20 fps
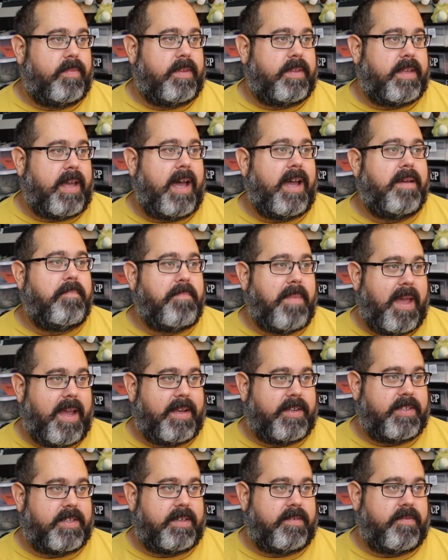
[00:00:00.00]
Time
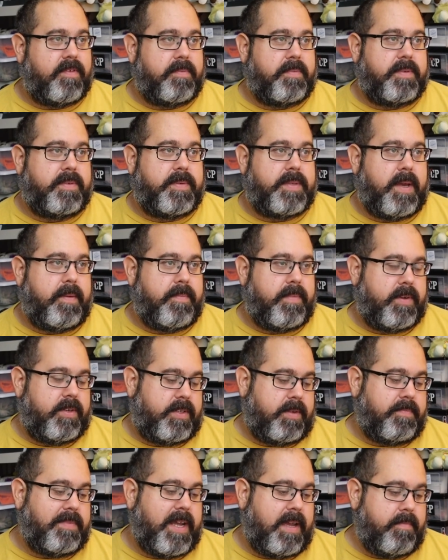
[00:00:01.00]
Magazine from September,
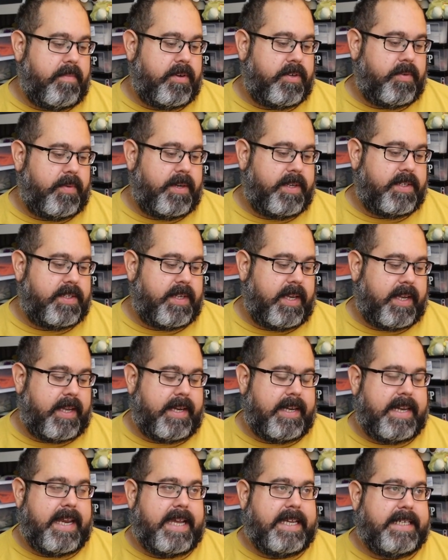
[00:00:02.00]
September
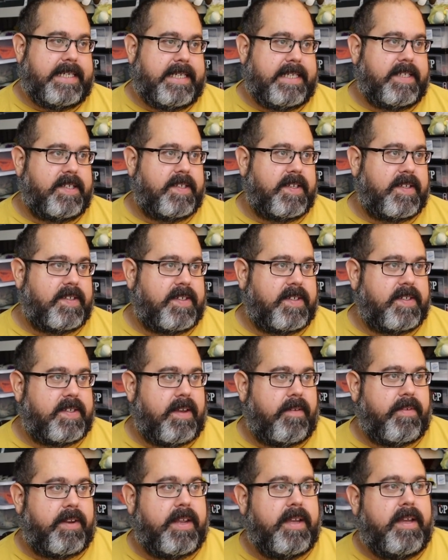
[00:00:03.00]
22nd,
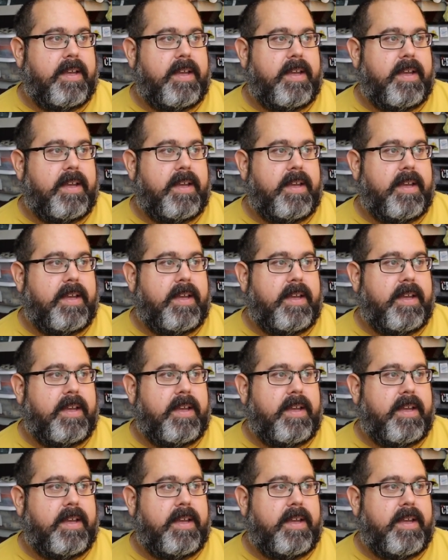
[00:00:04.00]
1967.